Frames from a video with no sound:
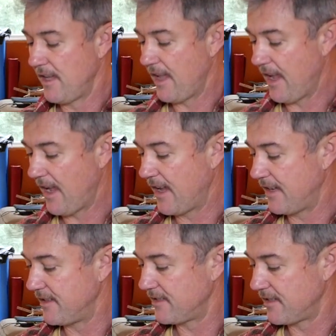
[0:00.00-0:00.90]

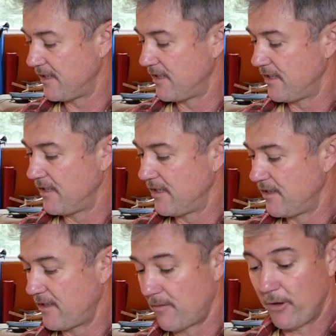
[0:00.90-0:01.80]
and
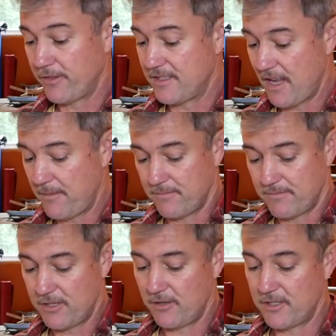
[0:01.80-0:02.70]
they're both the same.
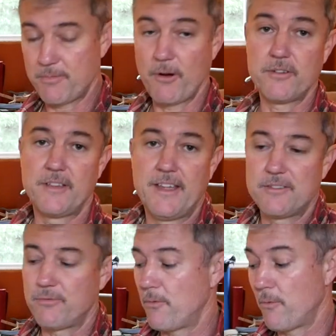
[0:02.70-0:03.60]
So the spoke
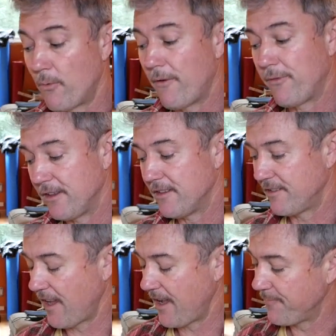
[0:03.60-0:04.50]
lengths were roughly the
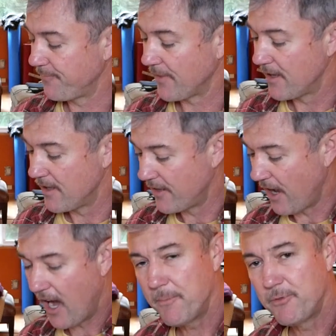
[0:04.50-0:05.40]
same. The
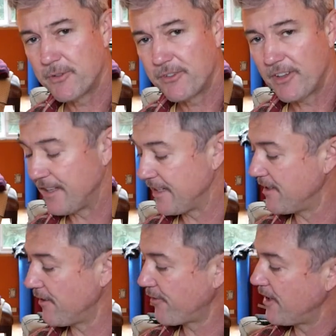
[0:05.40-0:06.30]
hubs were slightly
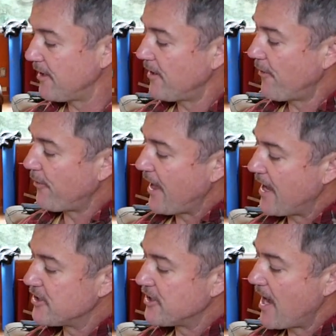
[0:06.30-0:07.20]
different. The
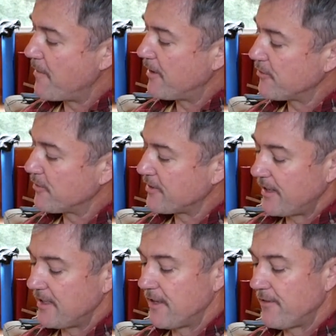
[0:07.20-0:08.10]
flange diameters were
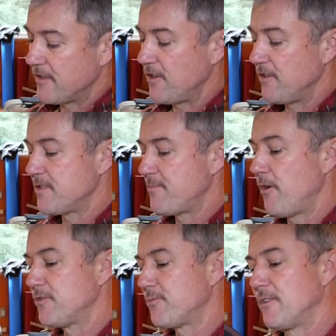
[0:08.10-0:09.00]
slightly different. So the
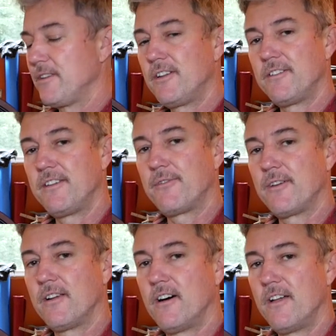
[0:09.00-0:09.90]
spokes were a little
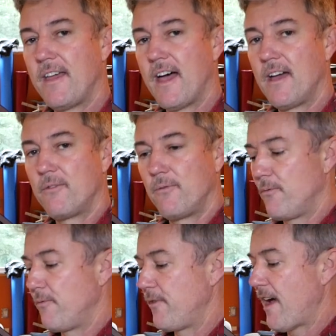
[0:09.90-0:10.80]
different on that
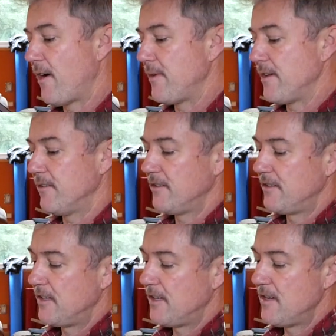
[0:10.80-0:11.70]
for that wheel.
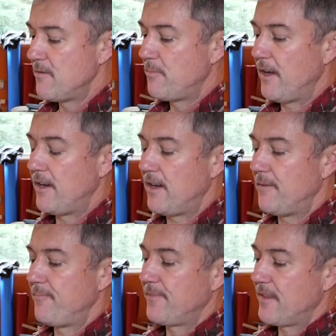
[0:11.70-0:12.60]
But
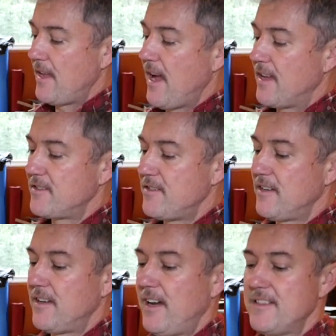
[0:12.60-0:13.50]
yeah, so you
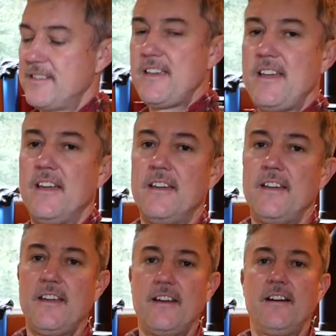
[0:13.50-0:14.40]
can kind of see
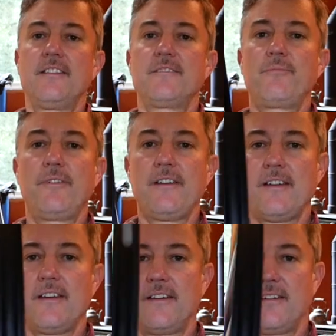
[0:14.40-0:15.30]
here, it's
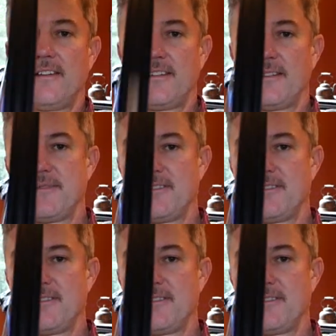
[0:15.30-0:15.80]
pretty, let me